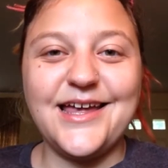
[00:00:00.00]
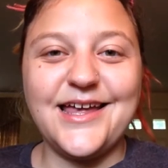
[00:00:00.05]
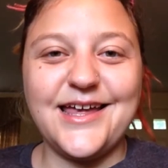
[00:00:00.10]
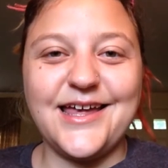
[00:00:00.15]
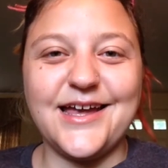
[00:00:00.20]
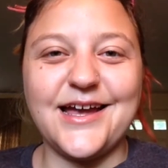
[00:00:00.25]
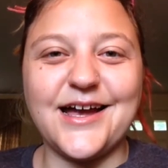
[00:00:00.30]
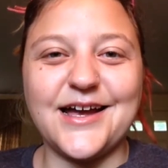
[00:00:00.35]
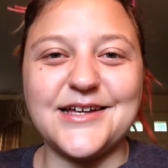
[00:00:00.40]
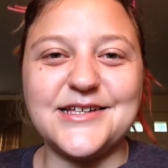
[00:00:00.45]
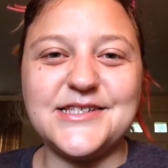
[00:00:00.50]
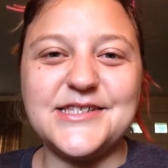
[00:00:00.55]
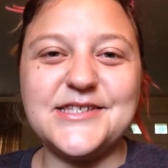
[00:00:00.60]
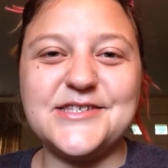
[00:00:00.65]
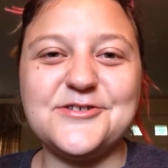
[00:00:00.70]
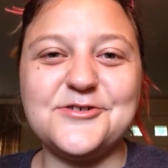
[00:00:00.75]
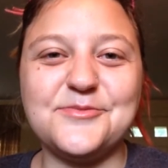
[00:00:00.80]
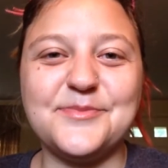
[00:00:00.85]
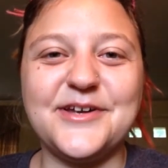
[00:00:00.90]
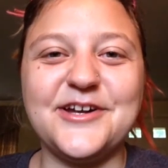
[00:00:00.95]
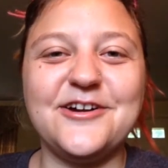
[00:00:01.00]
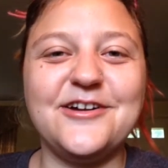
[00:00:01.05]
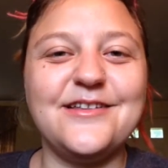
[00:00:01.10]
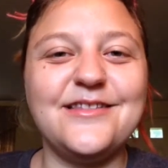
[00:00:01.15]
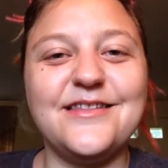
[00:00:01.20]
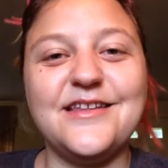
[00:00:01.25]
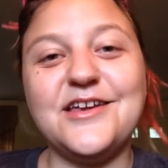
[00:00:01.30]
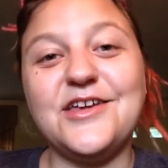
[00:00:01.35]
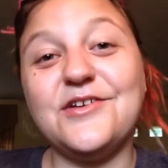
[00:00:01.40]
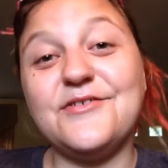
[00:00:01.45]
Hey guys, Zoom here.
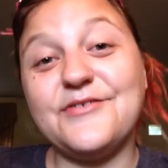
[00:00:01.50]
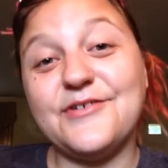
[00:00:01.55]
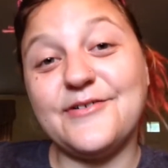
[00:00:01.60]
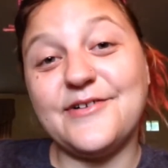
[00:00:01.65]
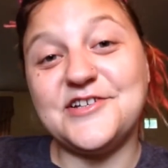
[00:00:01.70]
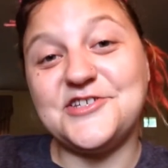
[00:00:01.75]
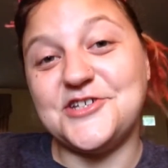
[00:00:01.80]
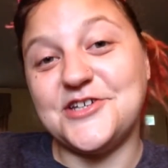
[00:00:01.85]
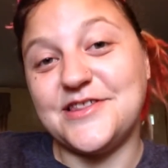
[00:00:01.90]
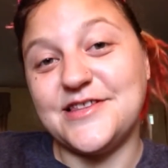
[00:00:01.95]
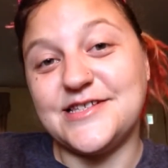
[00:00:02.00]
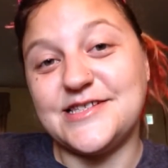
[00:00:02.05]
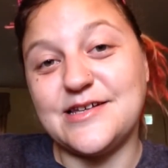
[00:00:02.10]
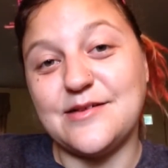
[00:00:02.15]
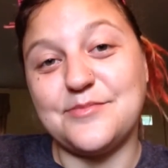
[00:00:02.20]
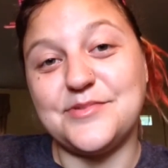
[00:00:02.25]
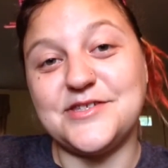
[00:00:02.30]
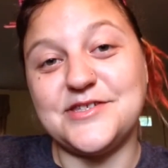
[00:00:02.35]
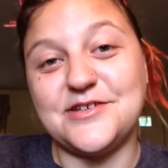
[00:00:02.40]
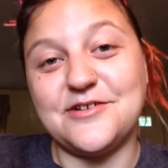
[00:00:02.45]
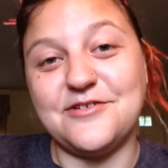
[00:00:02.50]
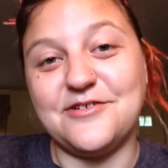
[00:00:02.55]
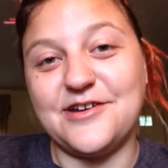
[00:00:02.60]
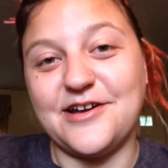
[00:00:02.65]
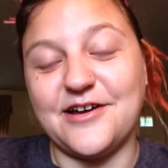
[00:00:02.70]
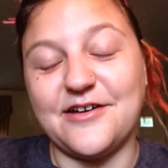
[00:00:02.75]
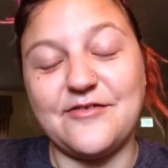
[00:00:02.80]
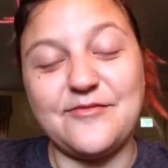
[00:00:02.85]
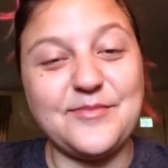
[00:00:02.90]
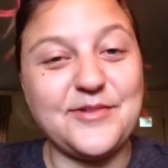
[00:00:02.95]
Thank you for watching this episode
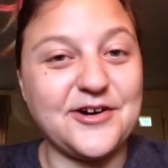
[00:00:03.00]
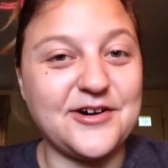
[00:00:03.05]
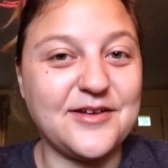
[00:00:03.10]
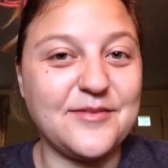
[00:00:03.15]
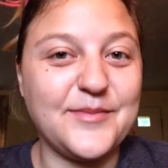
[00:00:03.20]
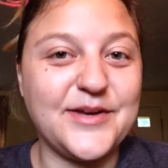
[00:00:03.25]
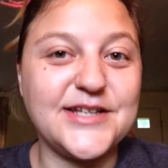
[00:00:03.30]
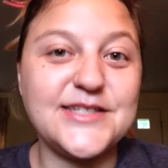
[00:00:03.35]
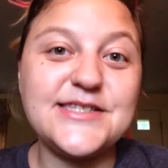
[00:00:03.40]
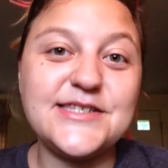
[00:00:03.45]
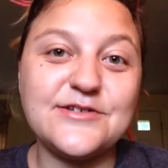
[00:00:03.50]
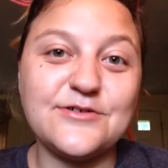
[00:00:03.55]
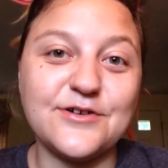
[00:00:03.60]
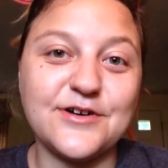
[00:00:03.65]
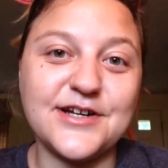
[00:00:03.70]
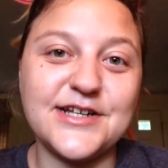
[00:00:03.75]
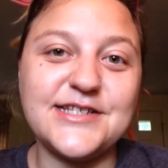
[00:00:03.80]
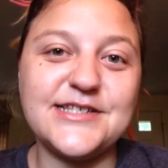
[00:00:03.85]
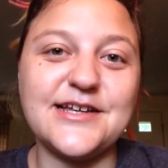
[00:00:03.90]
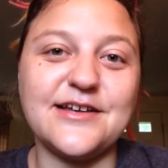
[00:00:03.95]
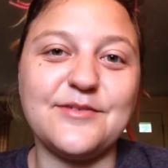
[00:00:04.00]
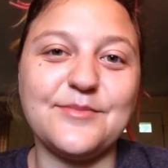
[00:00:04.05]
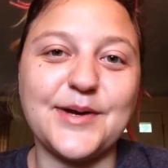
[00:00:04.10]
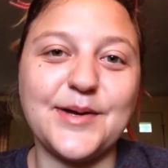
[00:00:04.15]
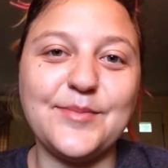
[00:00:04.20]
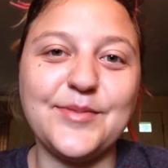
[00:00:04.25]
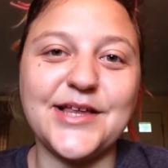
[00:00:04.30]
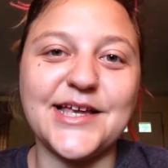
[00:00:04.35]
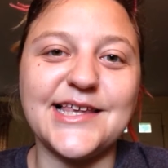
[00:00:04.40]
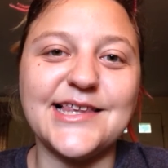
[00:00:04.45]
of Burning Man Stories out of
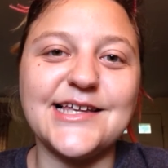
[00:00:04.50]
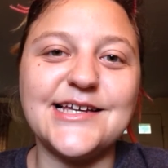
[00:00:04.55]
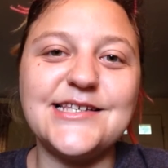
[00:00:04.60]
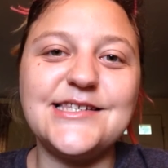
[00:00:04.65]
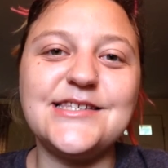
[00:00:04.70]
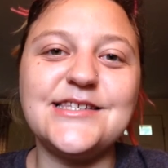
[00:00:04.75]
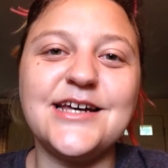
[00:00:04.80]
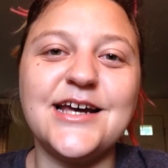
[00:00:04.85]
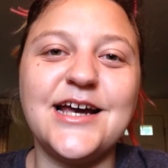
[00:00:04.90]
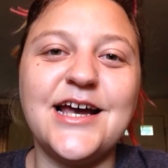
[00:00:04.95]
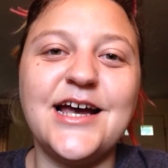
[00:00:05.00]
my playlist.